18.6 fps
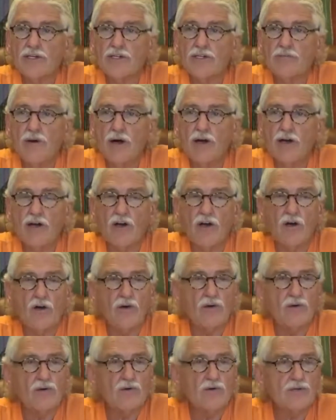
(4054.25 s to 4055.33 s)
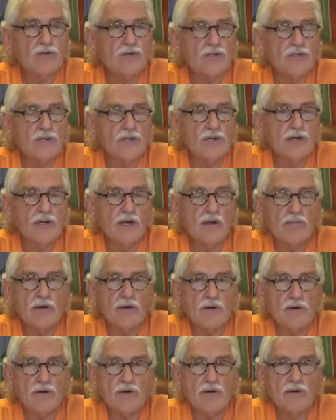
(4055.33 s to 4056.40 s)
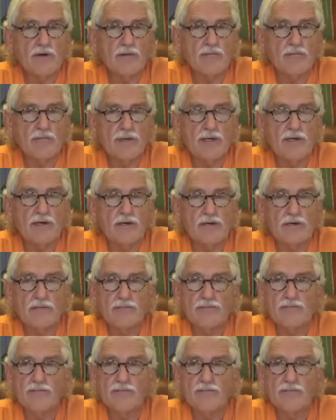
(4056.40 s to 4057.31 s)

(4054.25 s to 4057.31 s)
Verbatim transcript: who bought an old lumber mill